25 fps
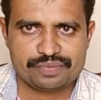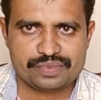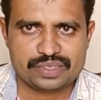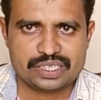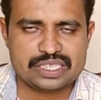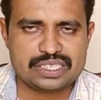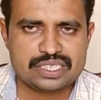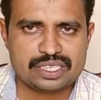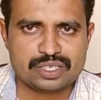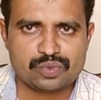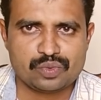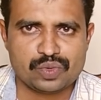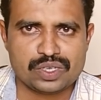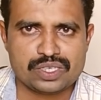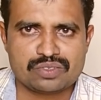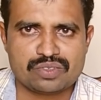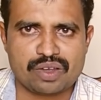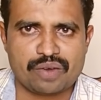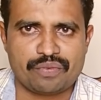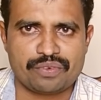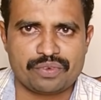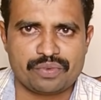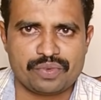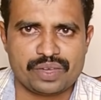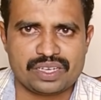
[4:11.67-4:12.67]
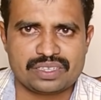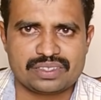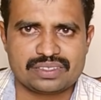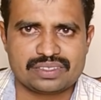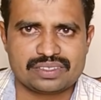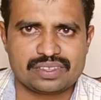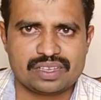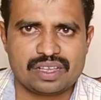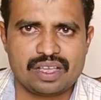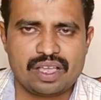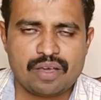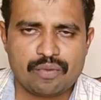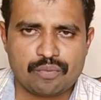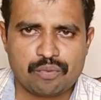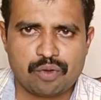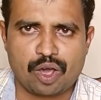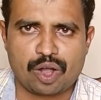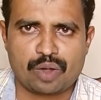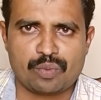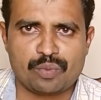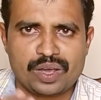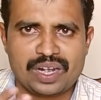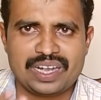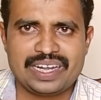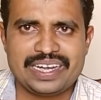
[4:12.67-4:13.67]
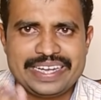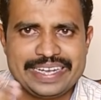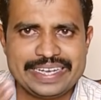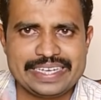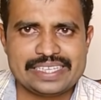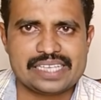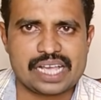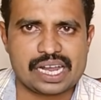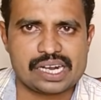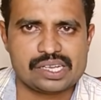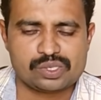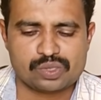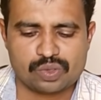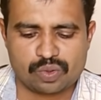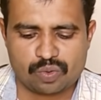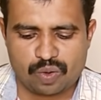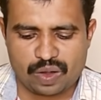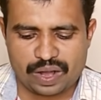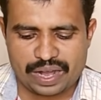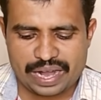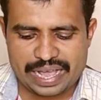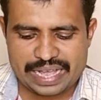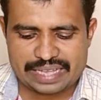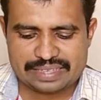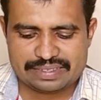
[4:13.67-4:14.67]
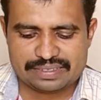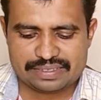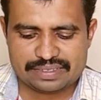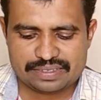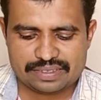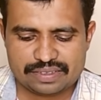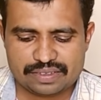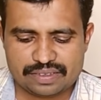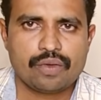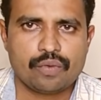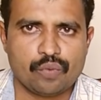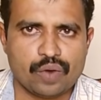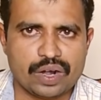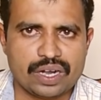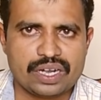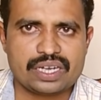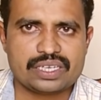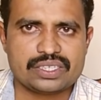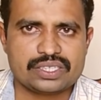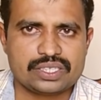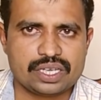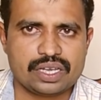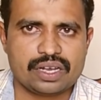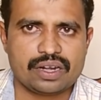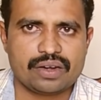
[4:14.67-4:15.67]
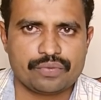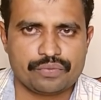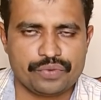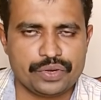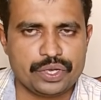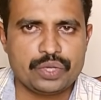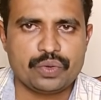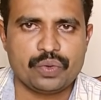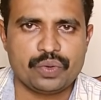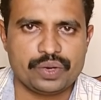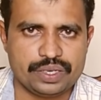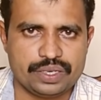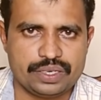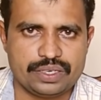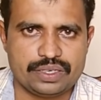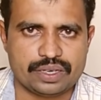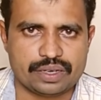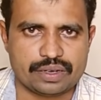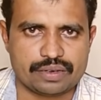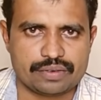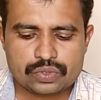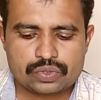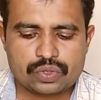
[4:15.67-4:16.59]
This is one software. Formerly it is also called as Wondershare Video Editor.